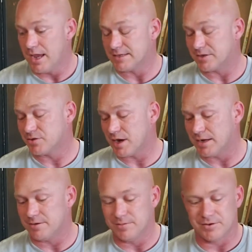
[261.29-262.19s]
I try
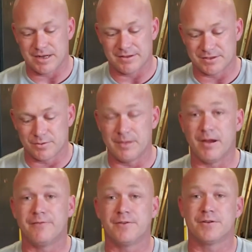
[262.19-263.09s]
to mill it out. This will be
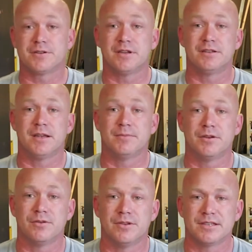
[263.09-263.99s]
my first attempt at
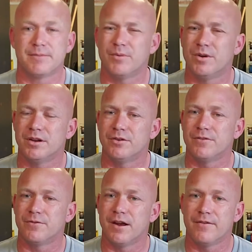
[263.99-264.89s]
doing this. I've been wanting to do it
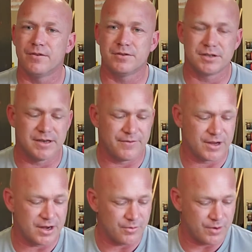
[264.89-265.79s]
forever, just never
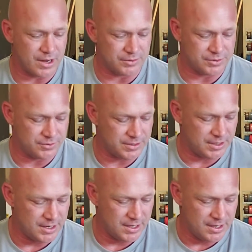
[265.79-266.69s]
got around to it,
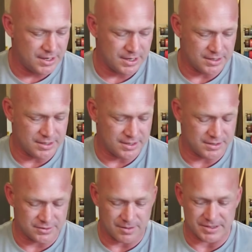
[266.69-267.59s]
and
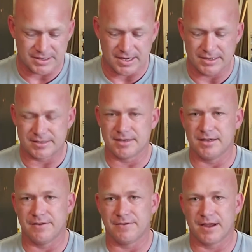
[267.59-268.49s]
so I'm excited to
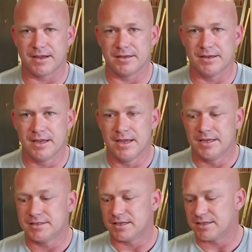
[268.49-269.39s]
see if I can
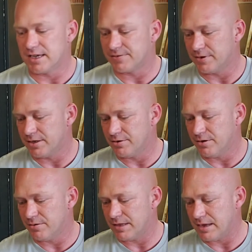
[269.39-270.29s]
successfully do
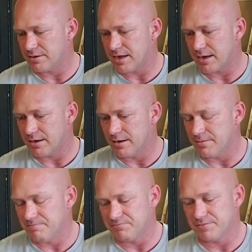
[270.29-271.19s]
it without jacking it
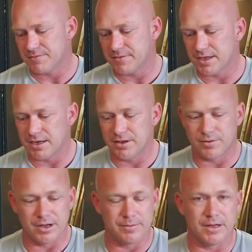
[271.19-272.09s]
up. And either
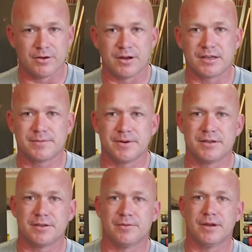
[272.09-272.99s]
way, it'll be a learning experience
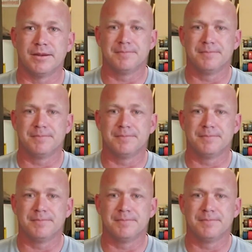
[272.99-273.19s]
on the way.